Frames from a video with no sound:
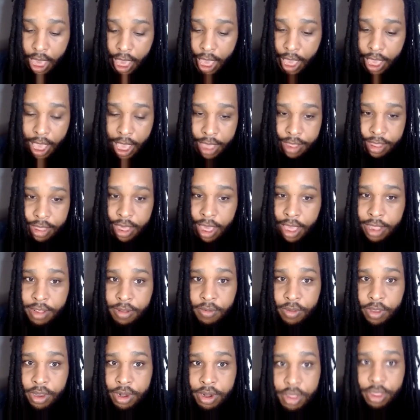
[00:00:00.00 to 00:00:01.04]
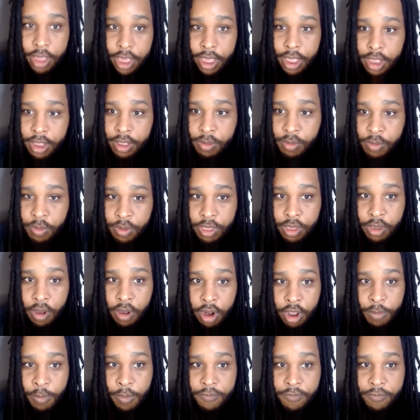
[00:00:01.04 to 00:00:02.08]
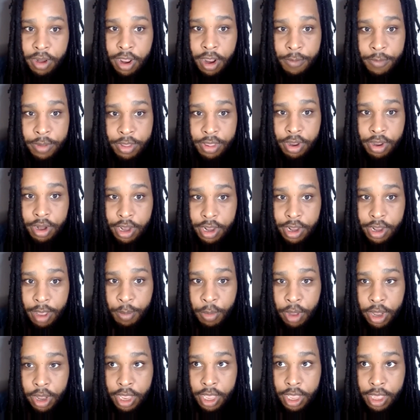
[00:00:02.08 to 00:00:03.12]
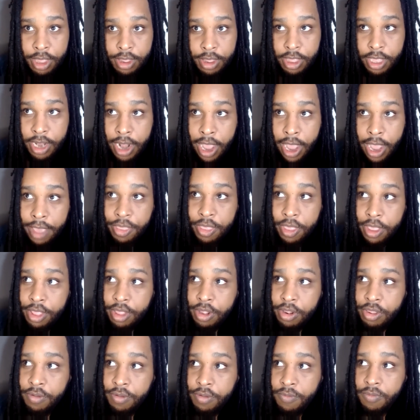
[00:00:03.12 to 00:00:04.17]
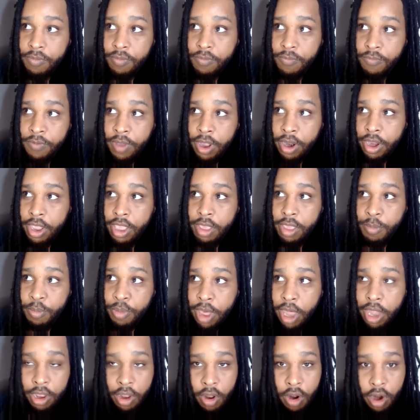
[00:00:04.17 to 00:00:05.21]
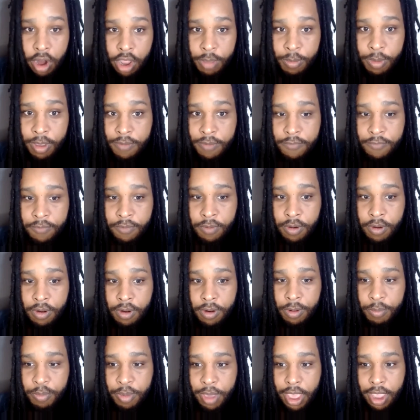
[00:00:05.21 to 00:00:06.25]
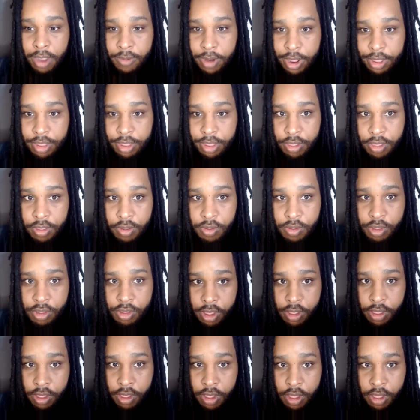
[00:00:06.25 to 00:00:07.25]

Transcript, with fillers: I, I, I don't understand what the argument for not returning that money is. And I think there's a very compelling argument for paying restitution.